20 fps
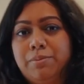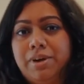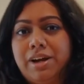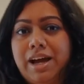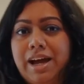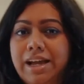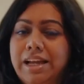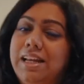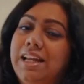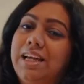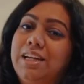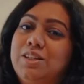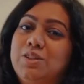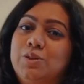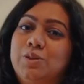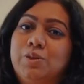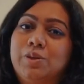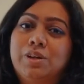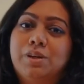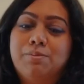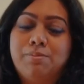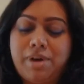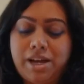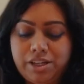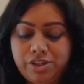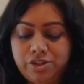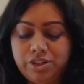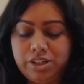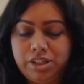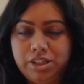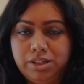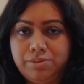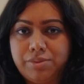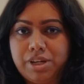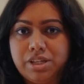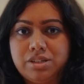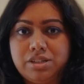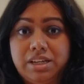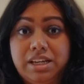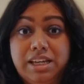but I like to cook my chicken
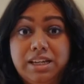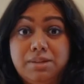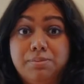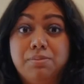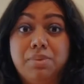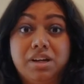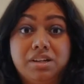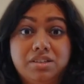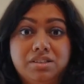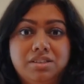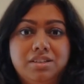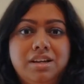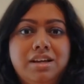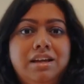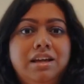breast in butter